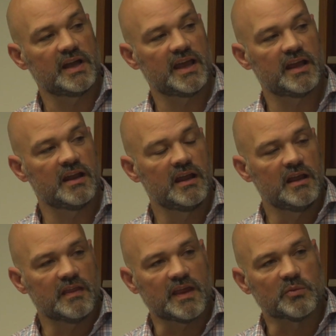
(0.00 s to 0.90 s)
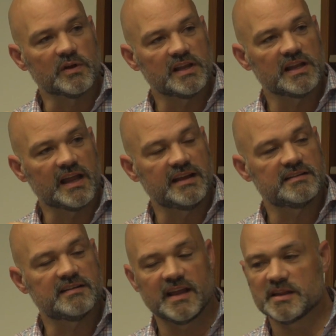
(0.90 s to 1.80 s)
and they'd really like
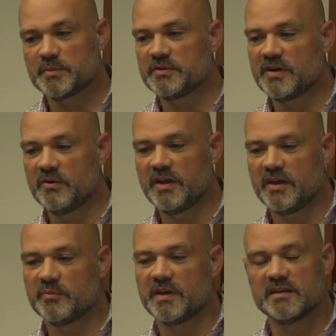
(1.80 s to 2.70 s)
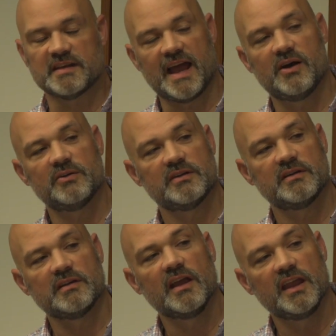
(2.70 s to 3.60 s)
to take the plutonium that is out
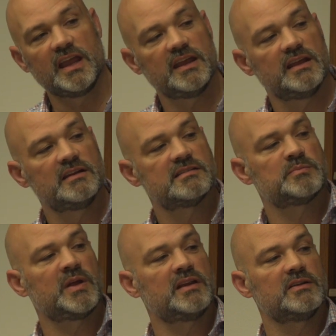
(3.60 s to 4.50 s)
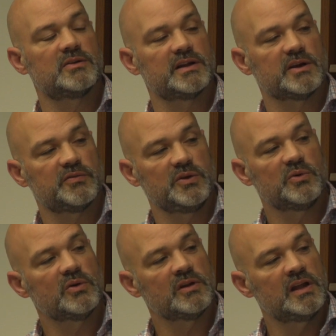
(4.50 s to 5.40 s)
in spent nuclear
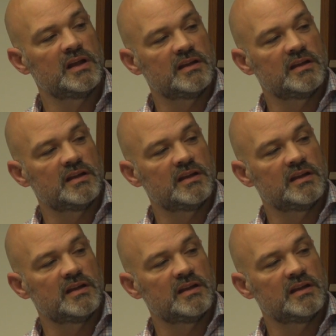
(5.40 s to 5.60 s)
fuel,